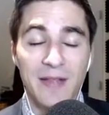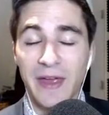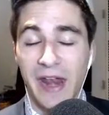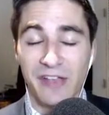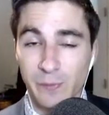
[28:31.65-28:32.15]

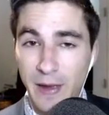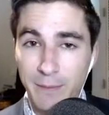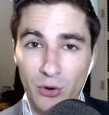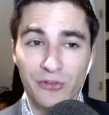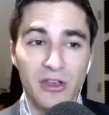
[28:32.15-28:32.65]
that has
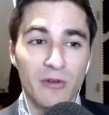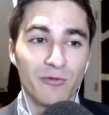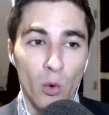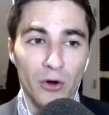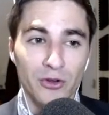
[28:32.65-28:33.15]
members
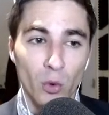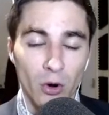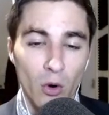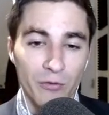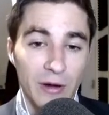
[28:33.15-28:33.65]
for
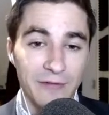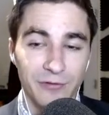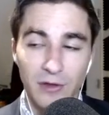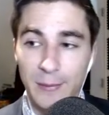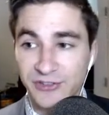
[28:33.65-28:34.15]
your overnight
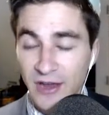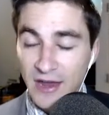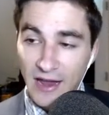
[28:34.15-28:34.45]
flips.